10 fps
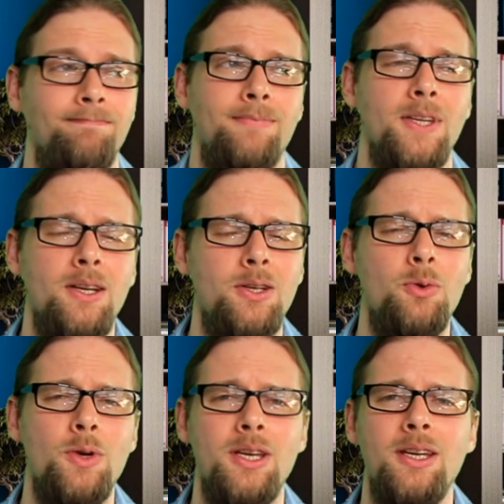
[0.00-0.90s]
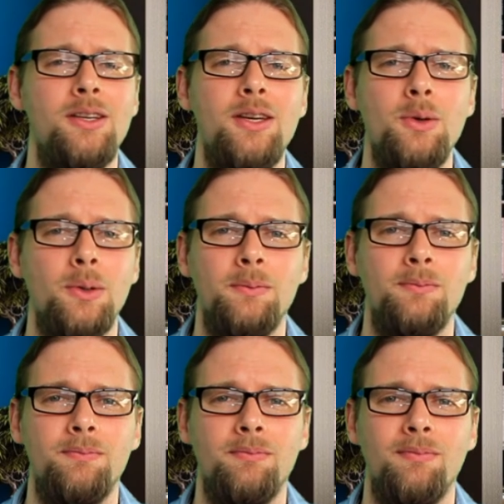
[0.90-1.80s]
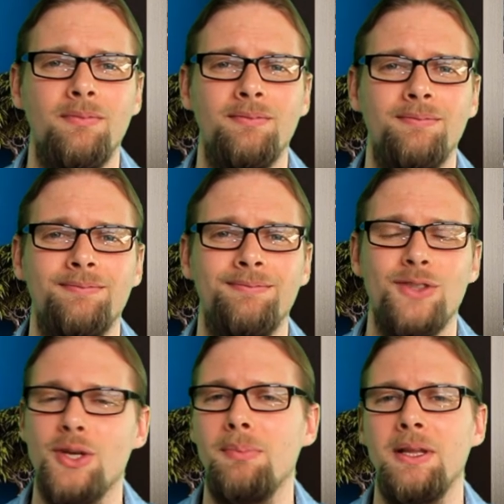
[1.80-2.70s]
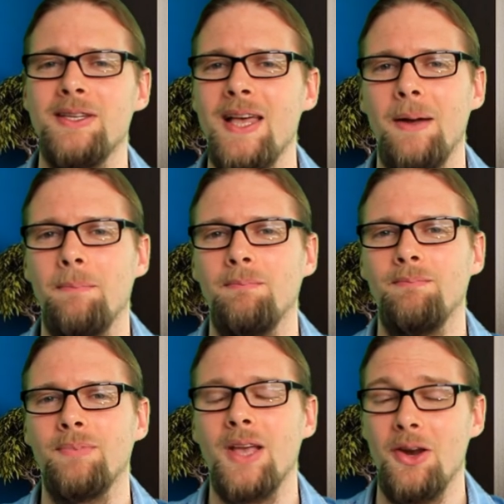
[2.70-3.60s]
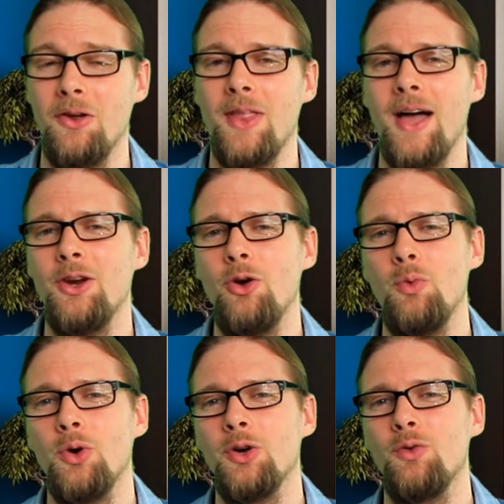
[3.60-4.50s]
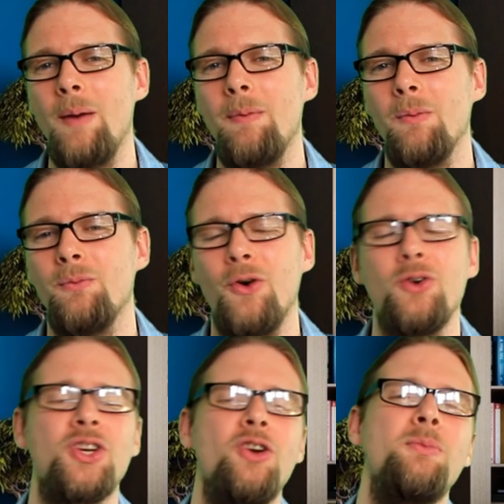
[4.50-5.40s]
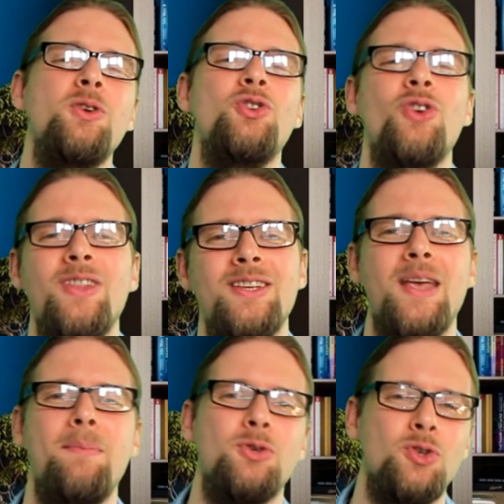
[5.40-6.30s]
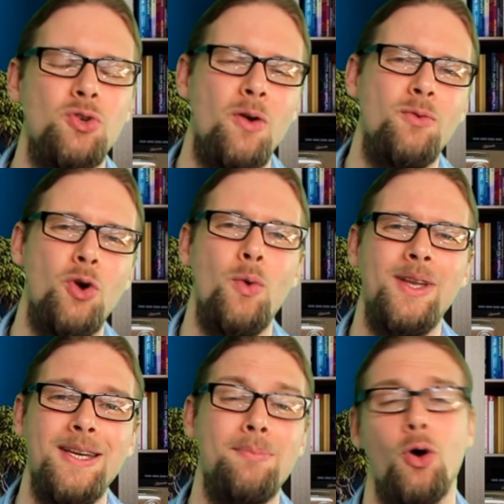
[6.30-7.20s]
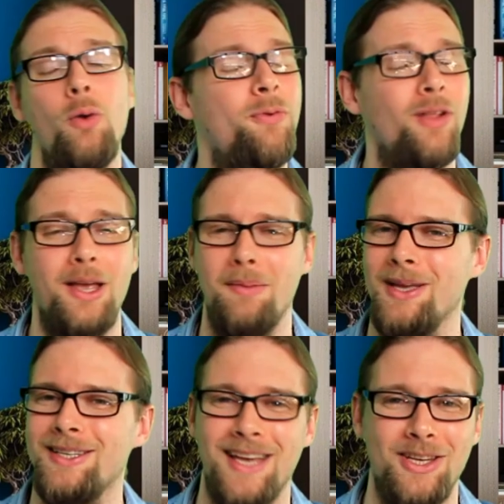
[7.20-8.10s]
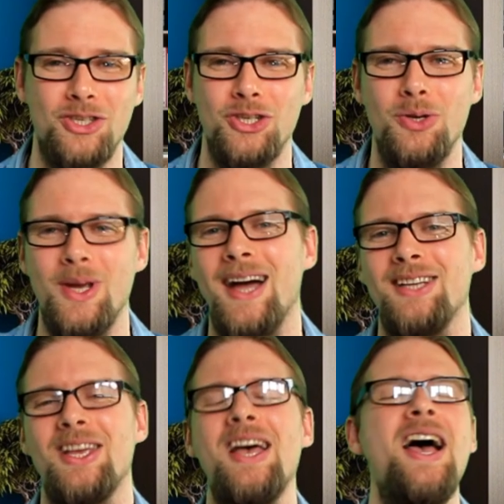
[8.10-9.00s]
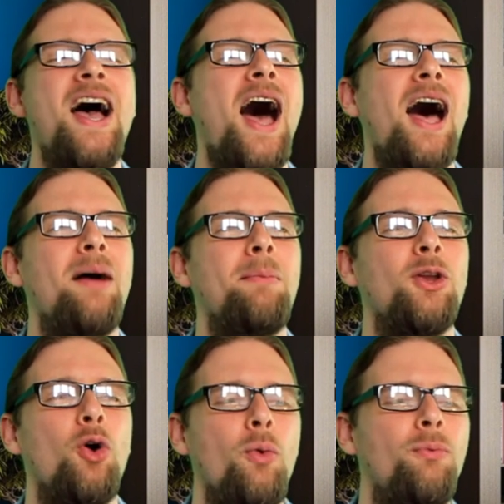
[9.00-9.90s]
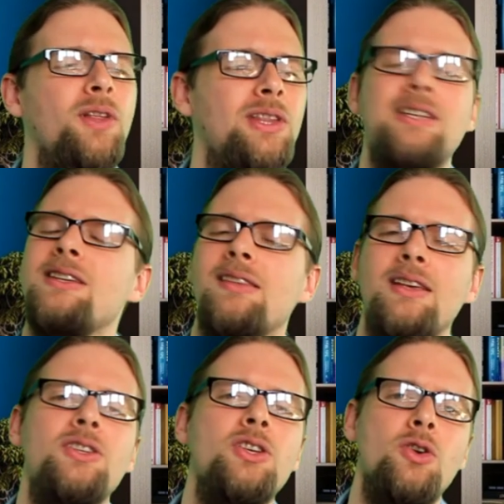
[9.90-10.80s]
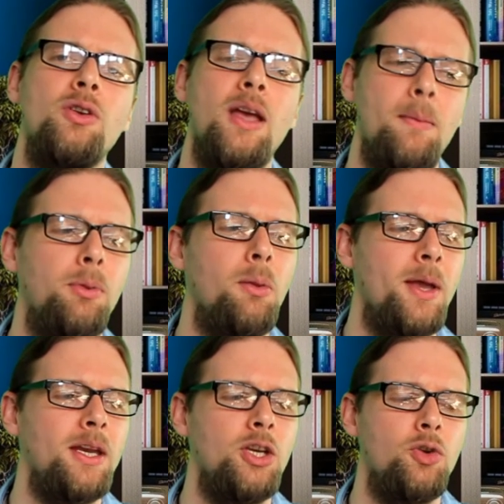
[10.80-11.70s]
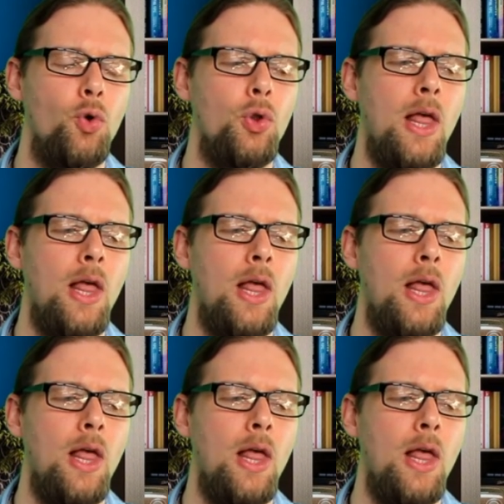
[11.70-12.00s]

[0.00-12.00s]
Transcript: you do what you need to do. Simple as that. And on that note, we're going to wrap up. Folks, I hope you enjoyed this episode of Going Deeper. Hopefully it made sense to you guys. And hopefully these are things that you're going to implement in your own